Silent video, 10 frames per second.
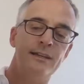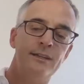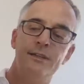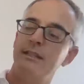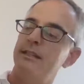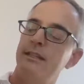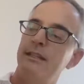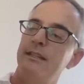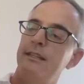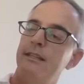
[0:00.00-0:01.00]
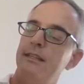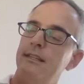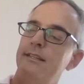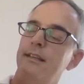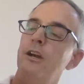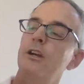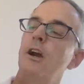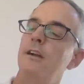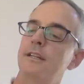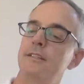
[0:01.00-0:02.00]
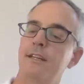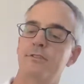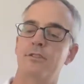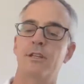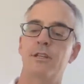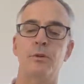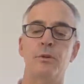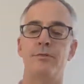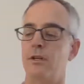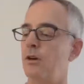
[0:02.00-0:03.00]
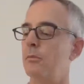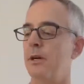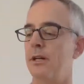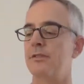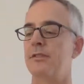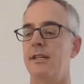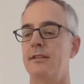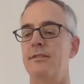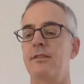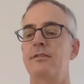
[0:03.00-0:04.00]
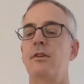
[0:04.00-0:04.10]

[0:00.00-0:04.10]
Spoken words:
you know, this architecture can work for a whole bunch of things.